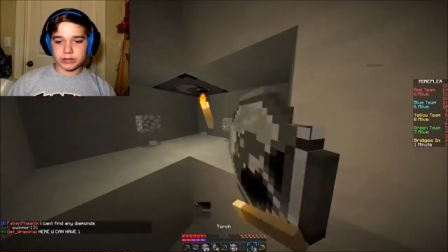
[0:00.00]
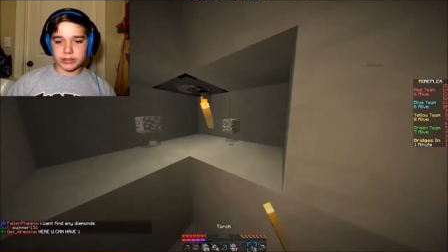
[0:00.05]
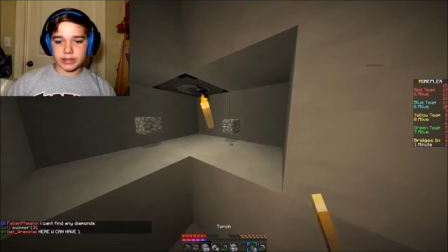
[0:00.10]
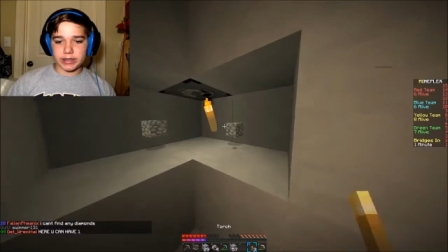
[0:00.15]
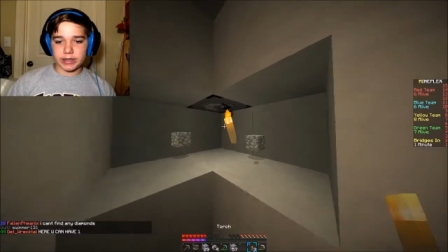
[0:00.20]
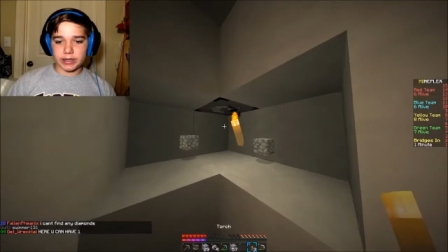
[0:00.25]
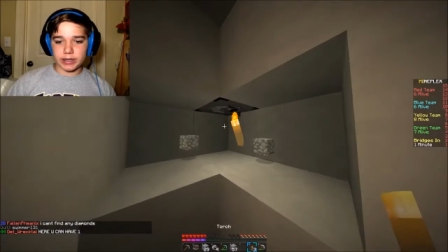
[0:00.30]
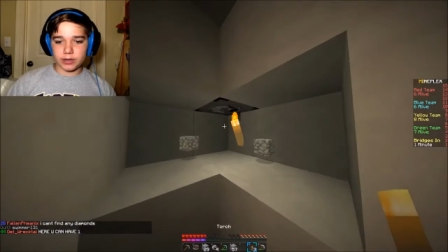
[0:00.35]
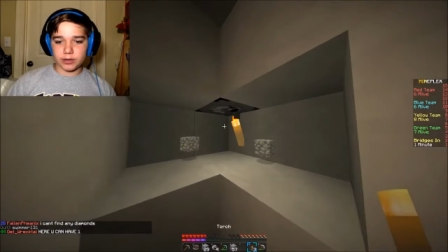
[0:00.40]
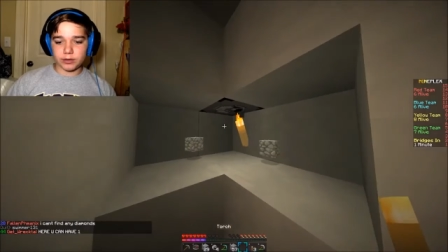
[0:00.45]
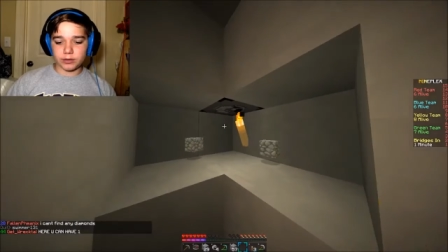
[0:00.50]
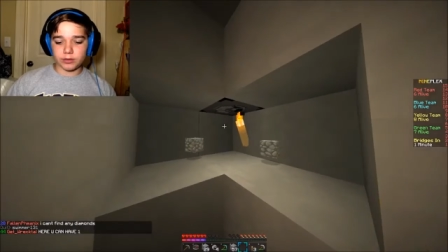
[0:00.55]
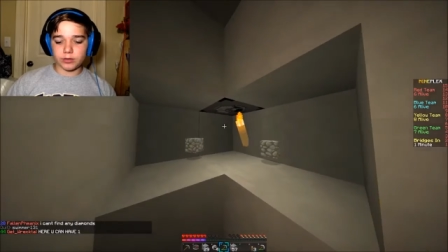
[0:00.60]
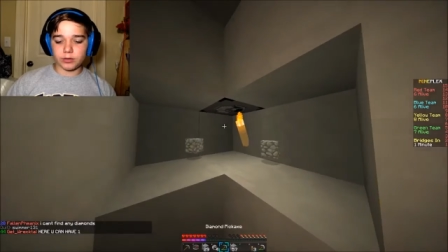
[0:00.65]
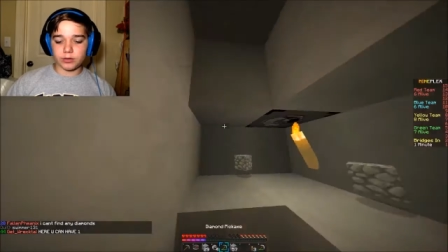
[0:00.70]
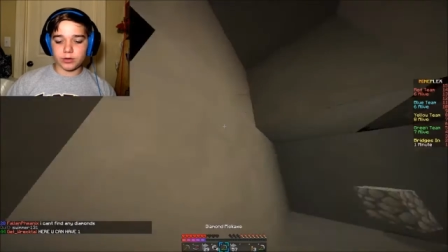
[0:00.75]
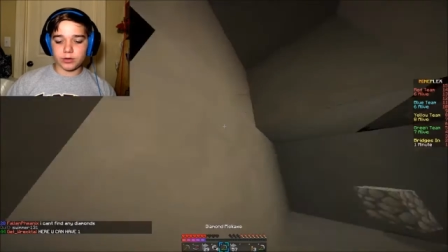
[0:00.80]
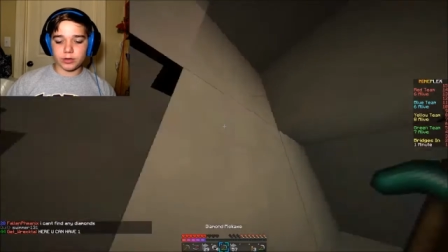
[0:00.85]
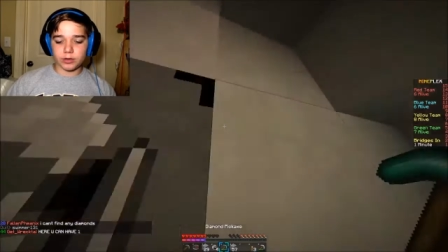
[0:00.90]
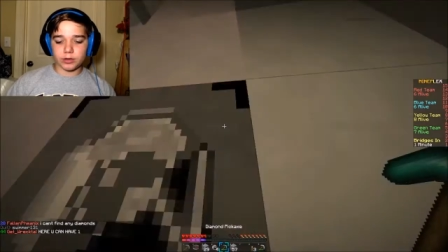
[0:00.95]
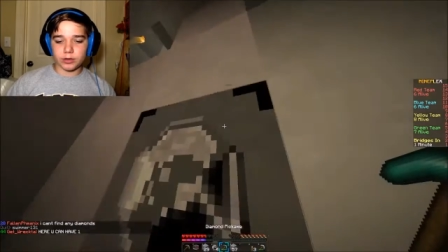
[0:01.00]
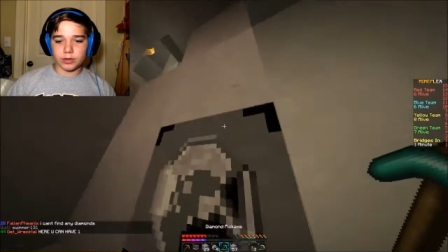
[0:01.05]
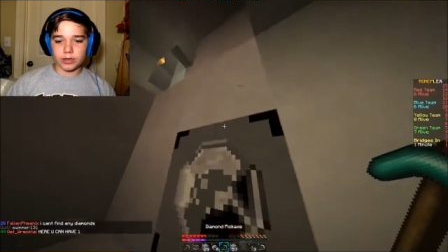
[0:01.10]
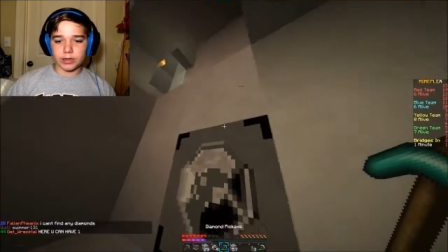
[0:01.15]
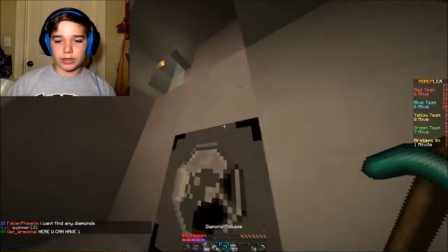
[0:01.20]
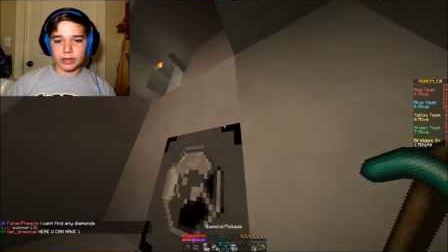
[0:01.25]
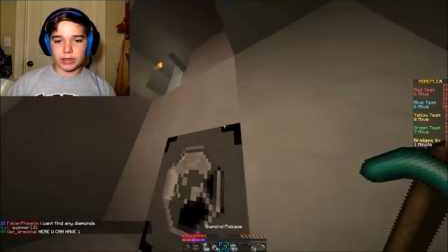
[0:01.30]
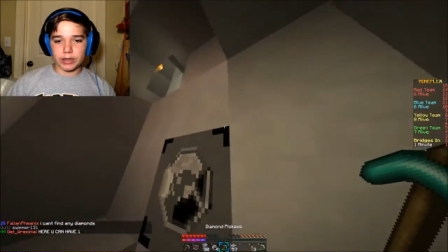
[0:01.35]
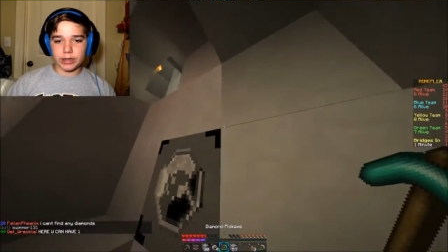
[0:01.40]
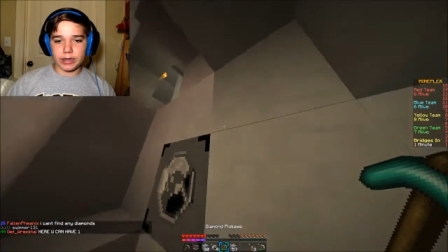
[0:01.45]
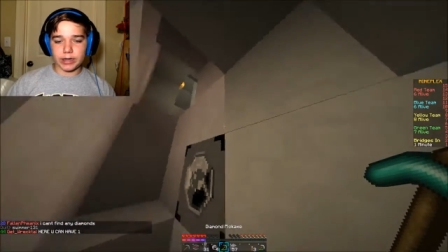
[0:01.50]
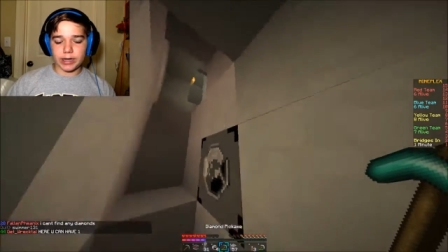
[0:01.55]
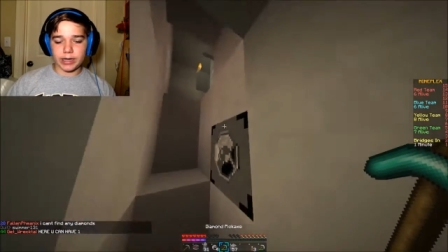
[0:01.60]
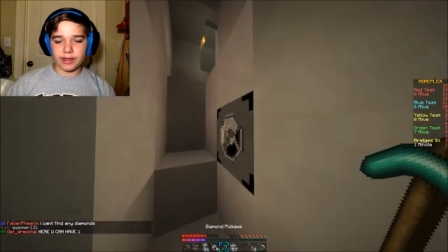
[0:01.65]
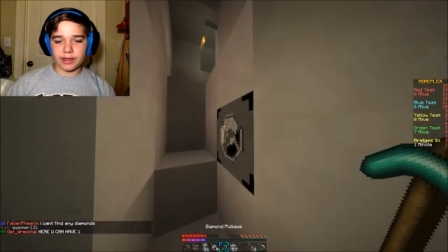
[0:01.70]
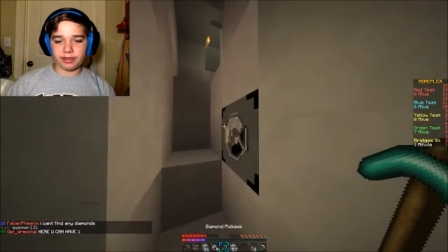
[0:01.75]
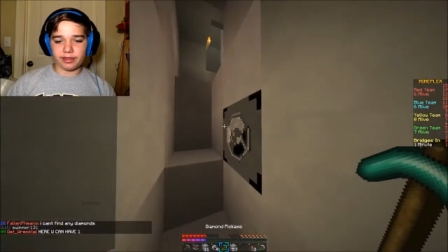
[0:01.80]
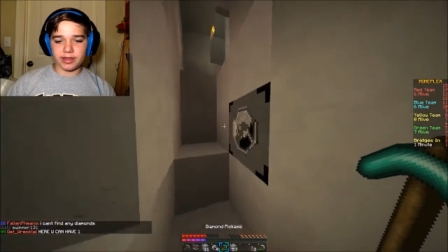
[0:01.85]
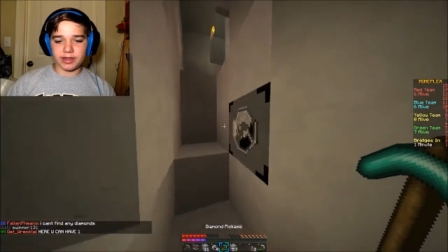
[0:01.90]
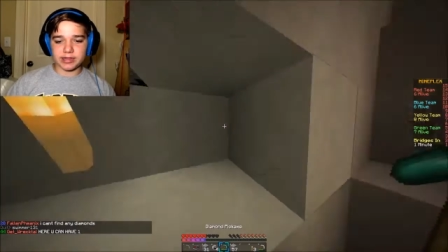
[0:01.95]
down. I
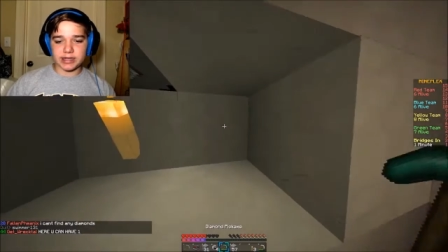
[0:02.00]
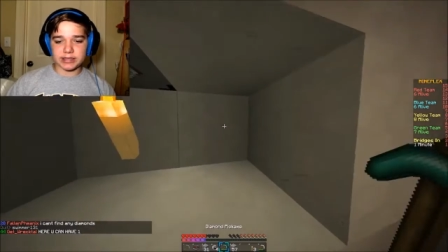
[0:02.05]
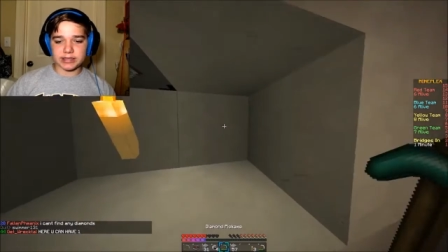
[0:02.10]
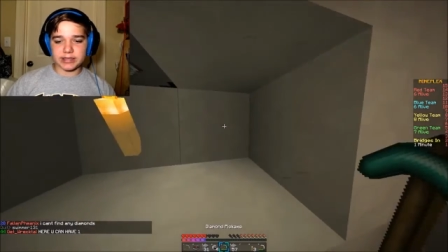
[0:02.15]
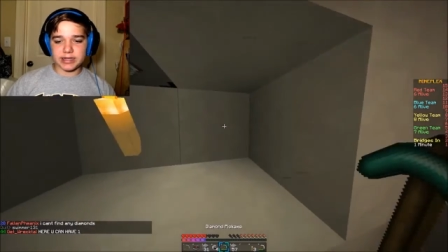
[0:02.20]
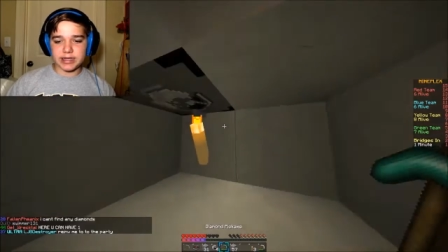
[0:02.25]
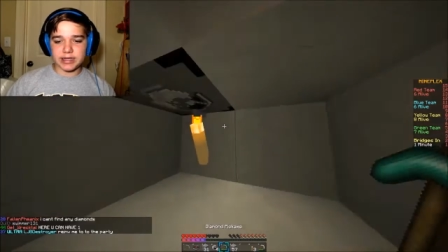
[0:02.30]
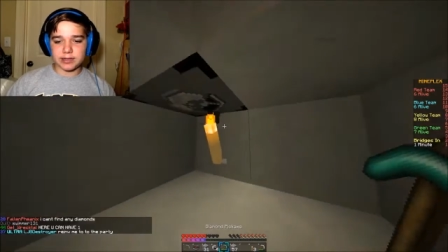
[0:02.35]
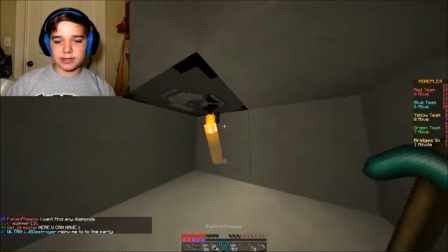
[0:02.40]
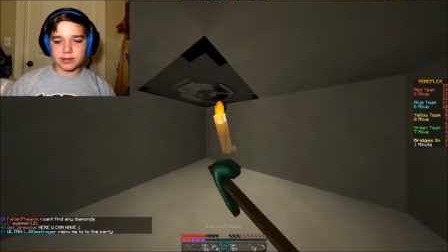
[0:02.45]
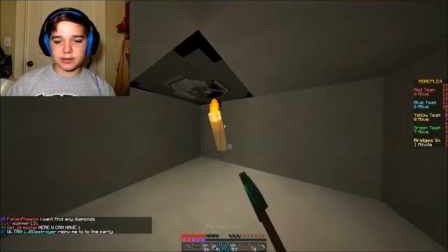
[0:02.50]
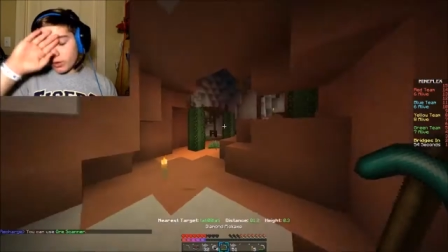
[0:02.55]
think that's it.